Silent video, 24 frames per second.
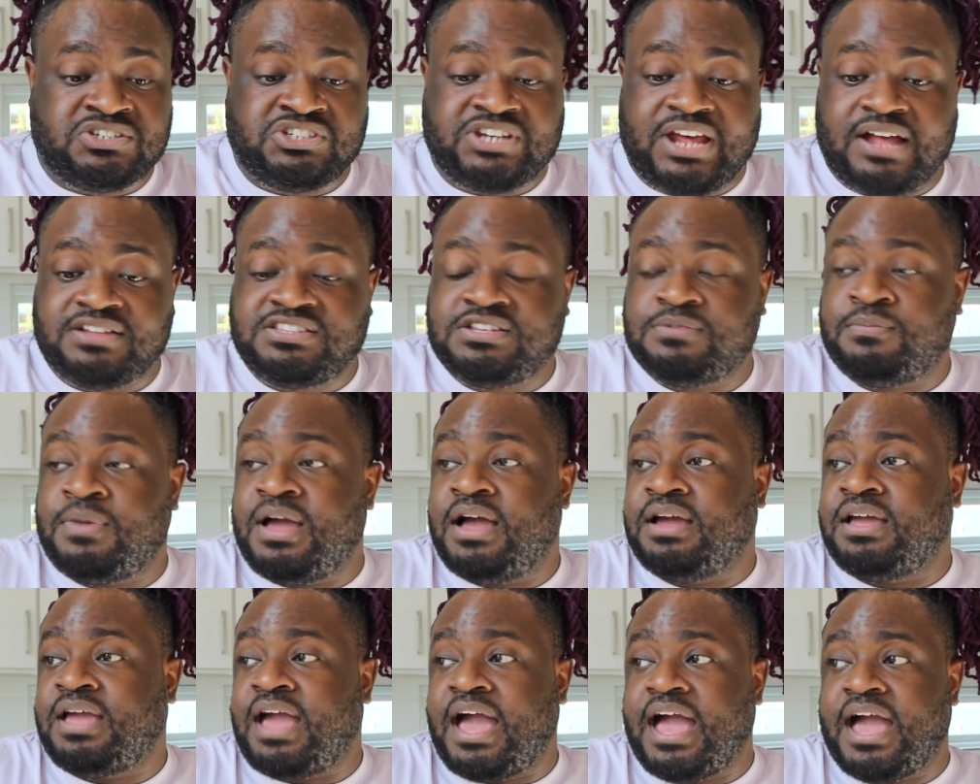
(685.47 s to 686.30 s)
Shout out to
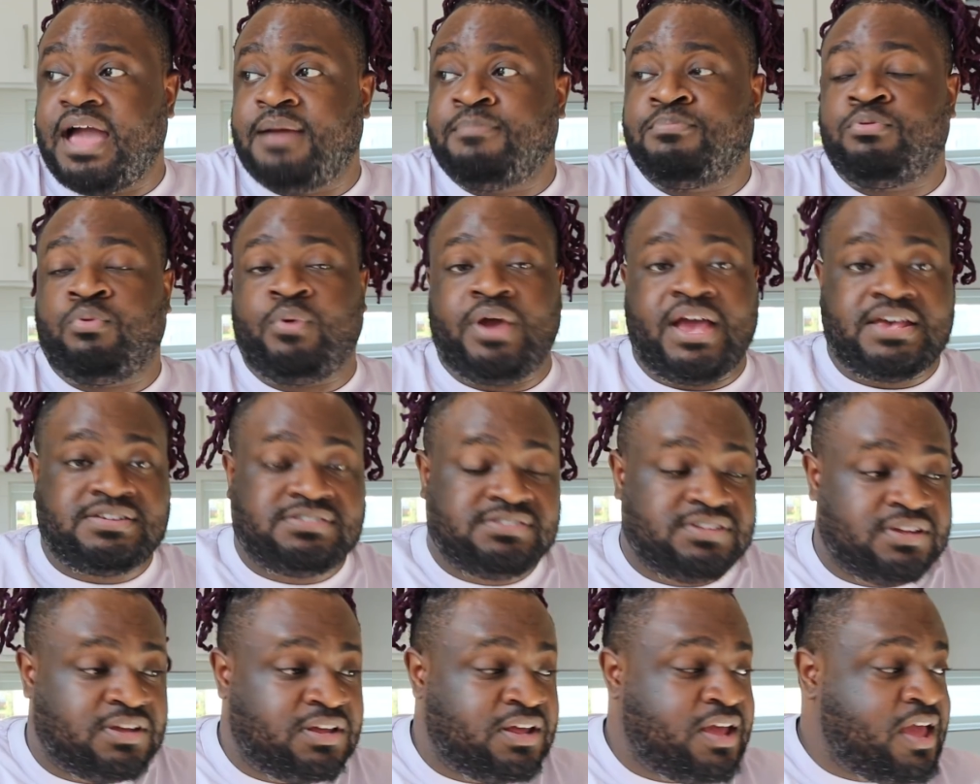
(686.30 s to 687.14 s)
my guy,
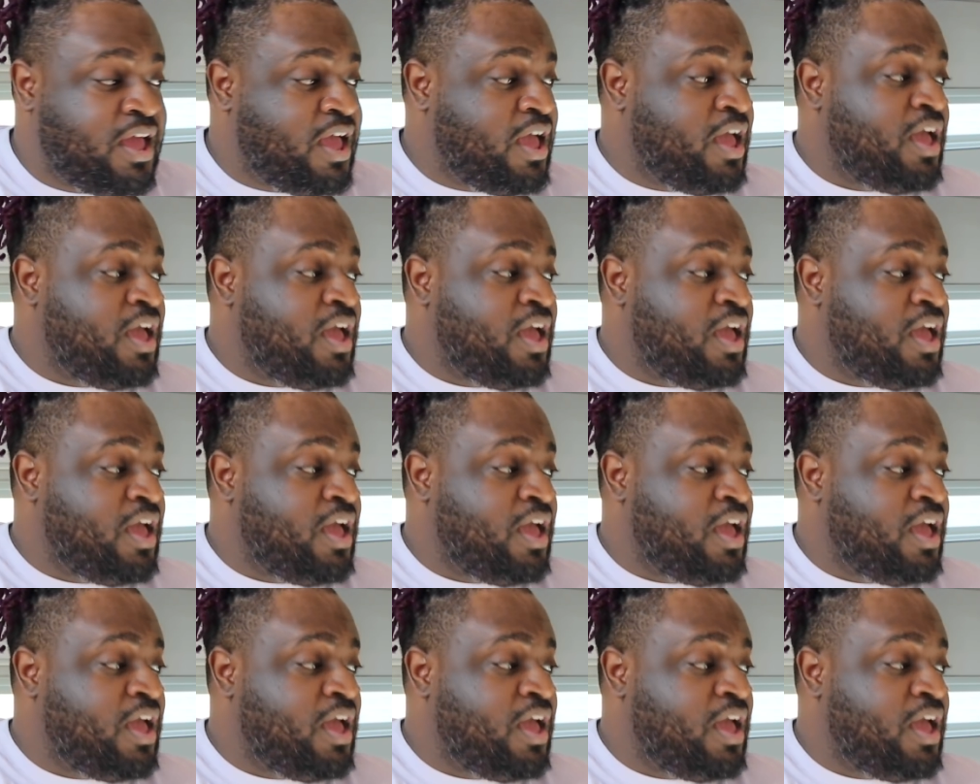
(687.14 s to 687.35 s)
Preston.